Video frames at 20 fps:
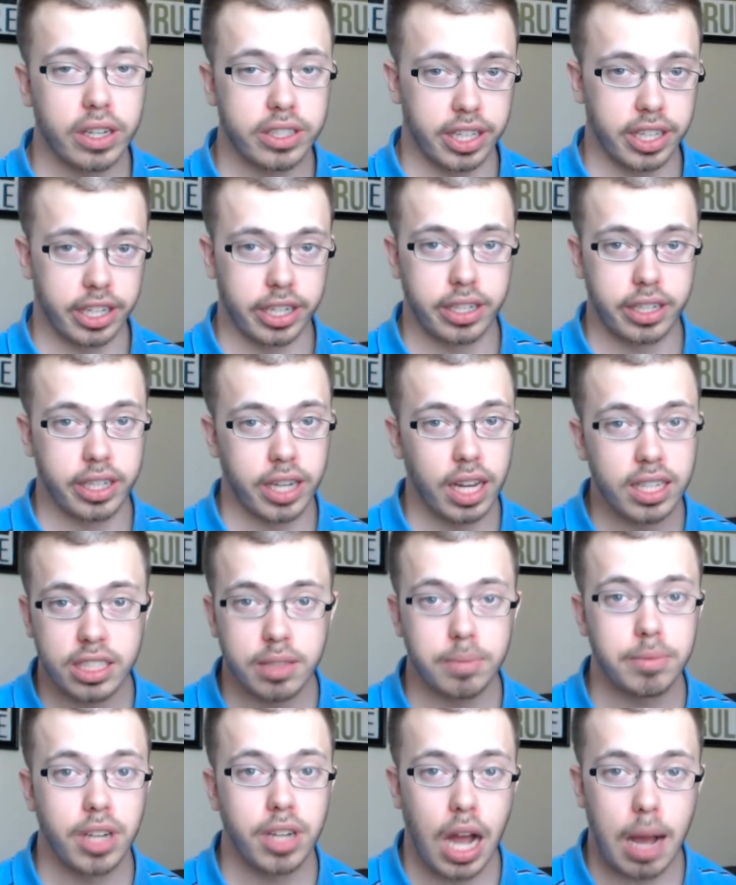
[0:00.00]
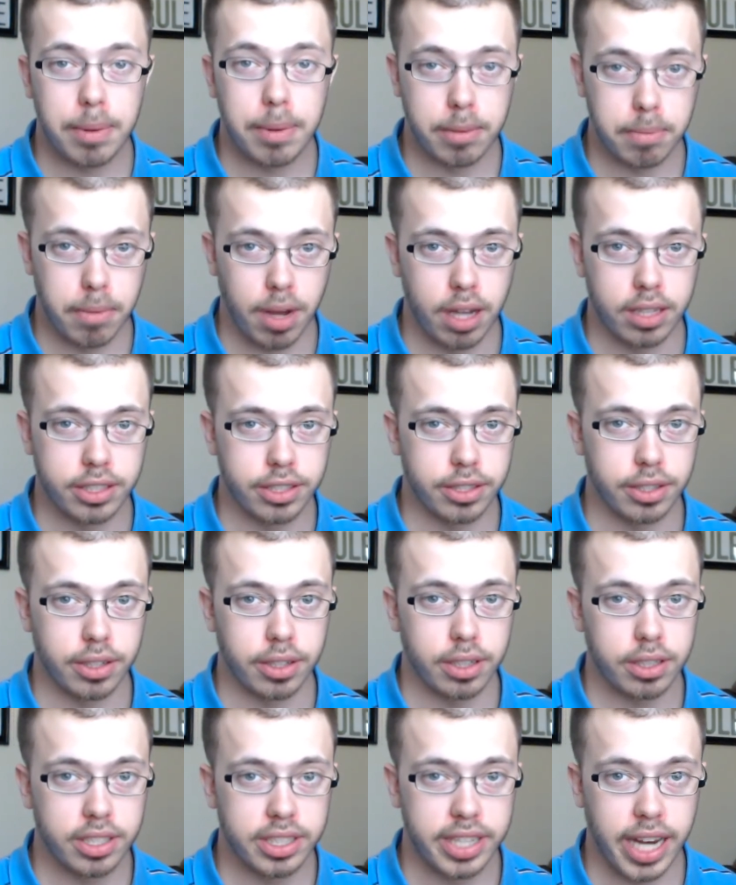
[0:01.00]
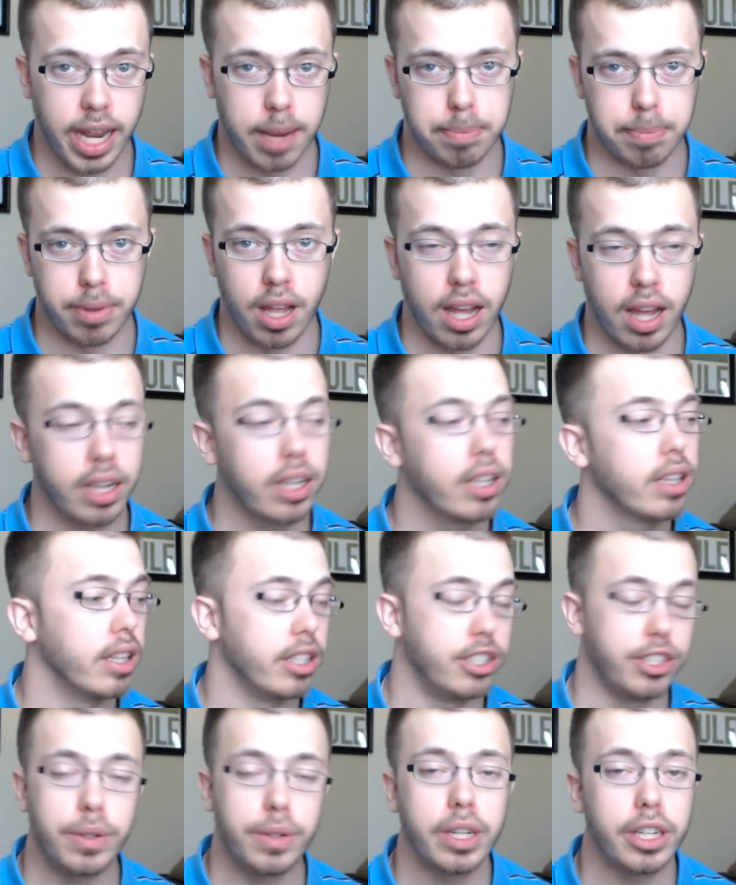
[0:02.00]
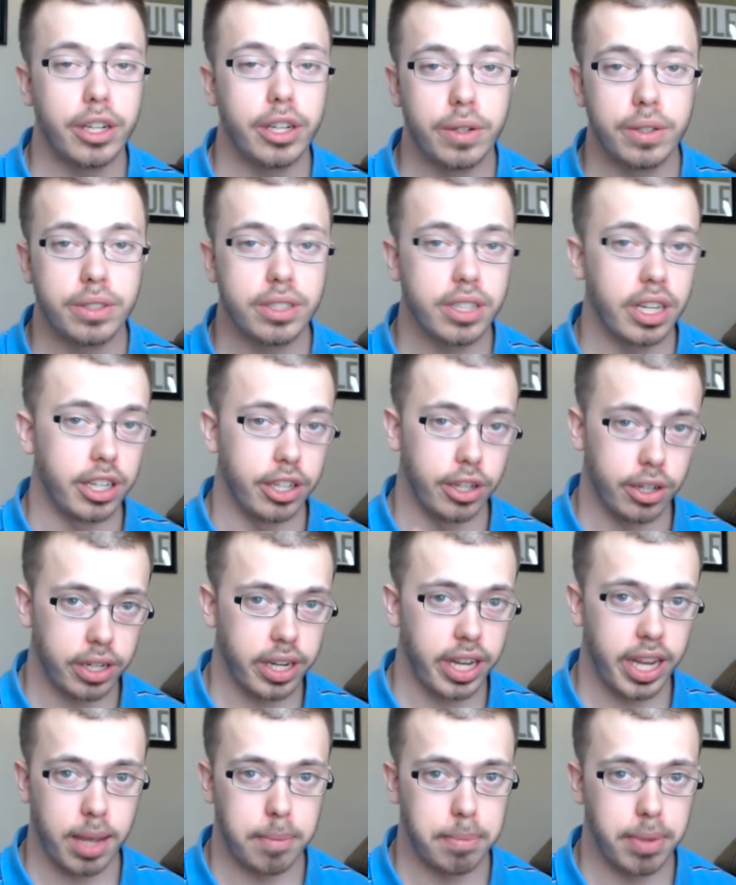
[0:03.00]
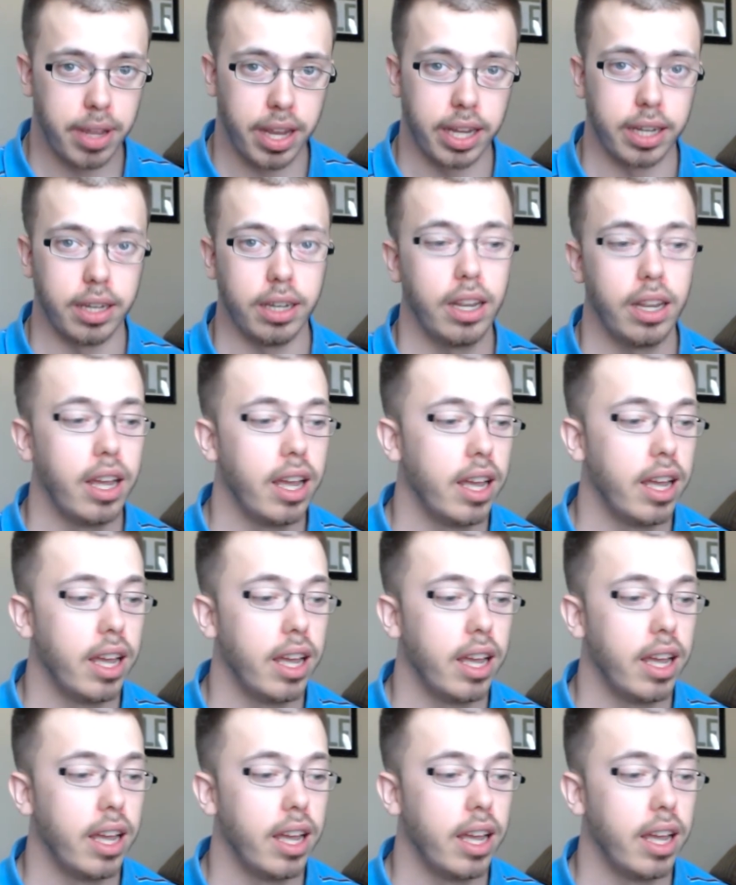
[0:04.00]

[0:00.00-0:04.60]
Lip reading: is a custom goblin monster stat block that you can use in your campaign.